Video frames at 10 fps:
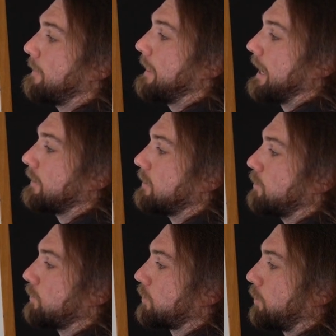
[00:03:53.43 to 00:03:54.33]
and the
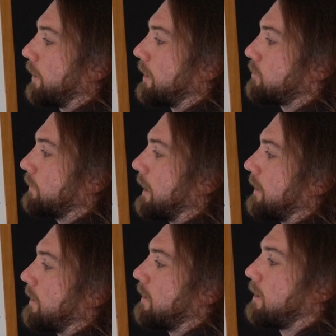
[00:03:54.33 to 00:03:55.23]
user credential
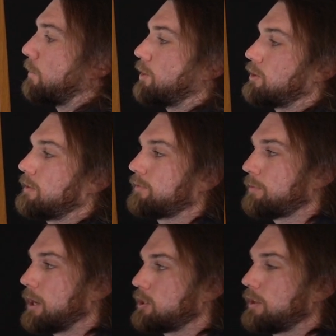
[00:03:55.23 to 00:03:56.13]
data, which is
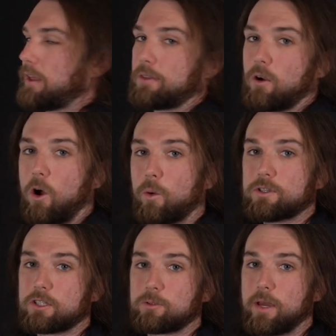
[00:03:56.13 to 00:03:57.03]
information that they're
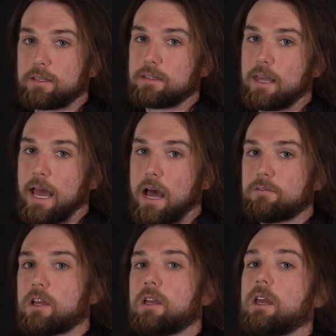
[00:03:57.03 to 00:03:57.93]
always expected to
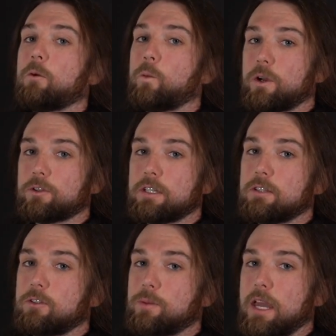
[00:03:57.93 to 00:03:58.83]
have and will
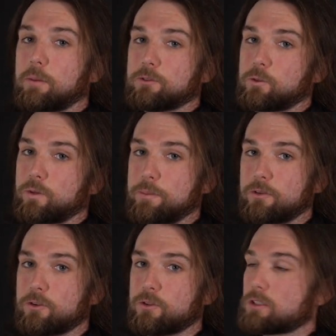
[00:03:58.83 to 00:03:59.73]
need to be able to
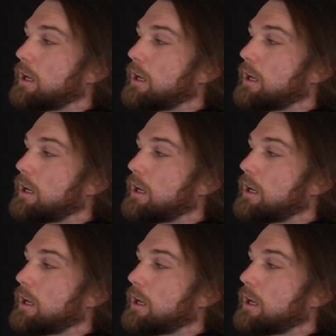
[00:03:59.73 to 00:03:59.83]
reproduce